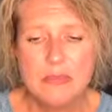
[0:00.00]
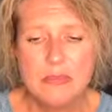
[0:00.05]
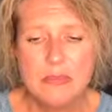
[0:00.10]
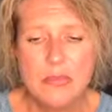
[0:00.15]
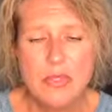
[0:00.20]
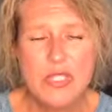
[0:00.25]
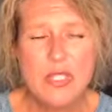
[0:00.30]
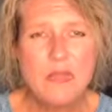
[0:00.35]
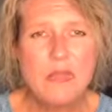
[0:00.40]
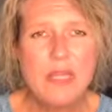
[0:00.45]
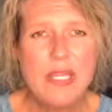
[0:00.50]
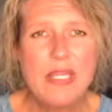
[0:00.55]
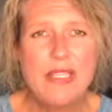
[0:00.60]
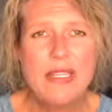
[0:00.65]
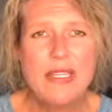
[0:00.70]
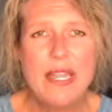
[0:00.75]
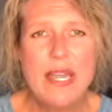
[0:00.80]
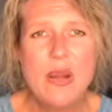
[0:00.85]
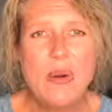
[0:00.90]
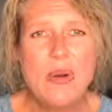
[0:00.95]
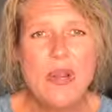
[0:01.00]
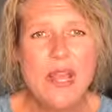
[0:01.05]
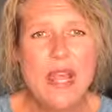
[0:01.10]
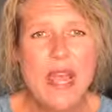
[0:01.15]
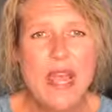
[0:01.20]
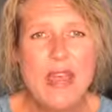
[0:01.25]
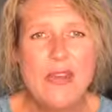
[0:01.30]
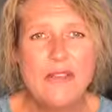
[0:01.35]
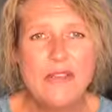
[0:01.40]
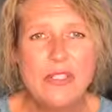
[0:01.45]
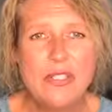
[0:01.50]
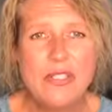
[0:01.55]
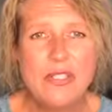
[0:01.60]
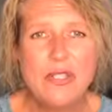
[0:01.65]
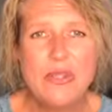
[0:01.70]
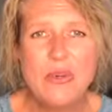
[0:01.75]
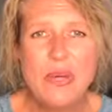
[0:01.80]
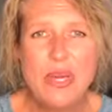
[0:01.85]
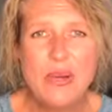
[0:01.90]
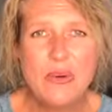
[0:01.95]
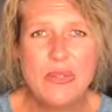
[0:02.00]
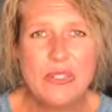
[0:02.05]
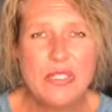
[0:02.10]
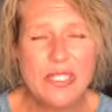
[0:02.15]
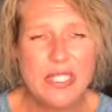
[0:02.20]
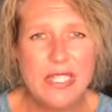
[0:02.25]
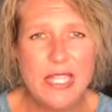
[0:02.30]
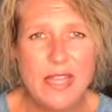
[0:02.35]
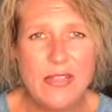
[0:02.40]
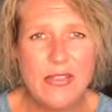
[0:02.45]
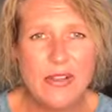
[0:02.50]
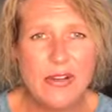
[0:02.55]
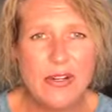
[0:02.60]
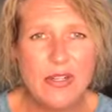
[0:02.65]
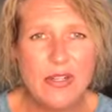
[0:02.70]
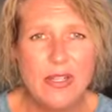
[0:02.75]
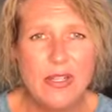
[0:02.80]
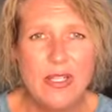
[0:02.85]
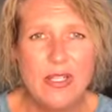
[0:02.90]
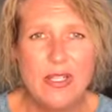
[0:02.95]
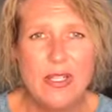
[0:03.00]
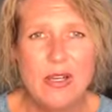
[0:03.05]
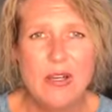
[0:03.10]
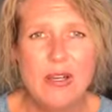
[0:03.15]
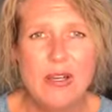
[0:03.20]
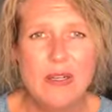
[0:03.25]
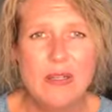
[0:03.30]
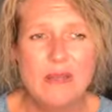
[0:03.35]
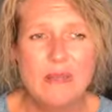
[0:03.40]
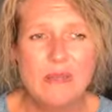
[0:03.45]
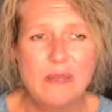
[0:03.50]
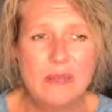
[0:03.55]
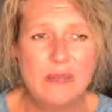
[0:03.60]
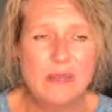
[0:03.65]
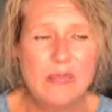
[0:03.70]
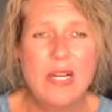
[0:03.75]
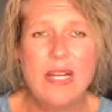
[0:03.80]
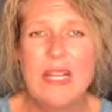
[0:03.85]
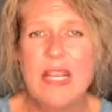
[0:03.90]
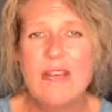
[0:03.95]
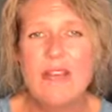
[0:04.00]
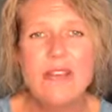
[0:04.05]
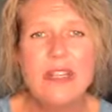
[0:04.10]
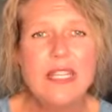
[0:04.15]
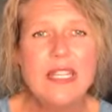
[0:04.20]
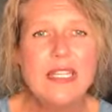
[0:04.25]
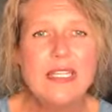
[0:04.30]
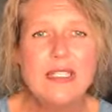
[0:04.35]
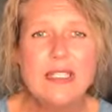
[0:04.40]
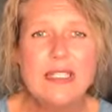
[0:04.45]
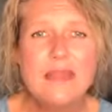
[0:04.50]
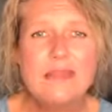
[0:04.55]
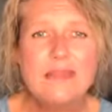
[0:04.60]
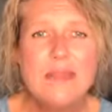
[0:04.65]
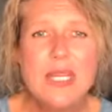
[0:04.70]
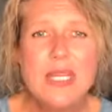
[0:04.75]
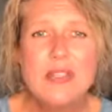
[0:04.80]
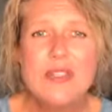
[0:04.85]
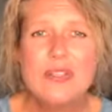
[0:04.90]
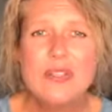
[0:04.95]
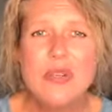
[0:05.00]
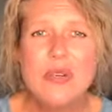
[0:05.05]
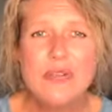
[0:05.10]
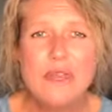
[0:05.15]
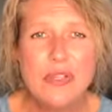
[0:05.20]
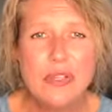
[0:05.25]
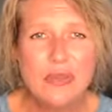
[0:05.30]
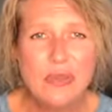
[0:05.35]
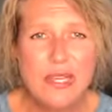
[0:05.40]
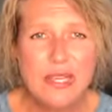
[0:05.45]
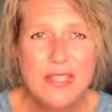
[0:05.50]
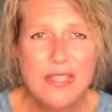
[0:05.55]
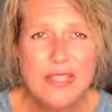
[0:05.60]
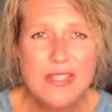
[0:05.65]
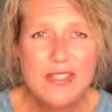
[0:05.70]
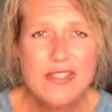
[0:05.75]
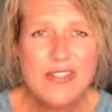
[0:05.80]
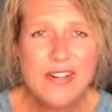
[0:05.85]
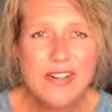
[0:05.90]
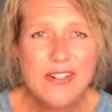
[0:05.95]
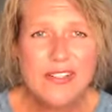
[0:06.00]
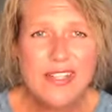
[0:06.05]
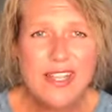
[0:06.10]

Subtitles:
We spend an hour and a half to 2 hours together on every healing. So if you're ready to start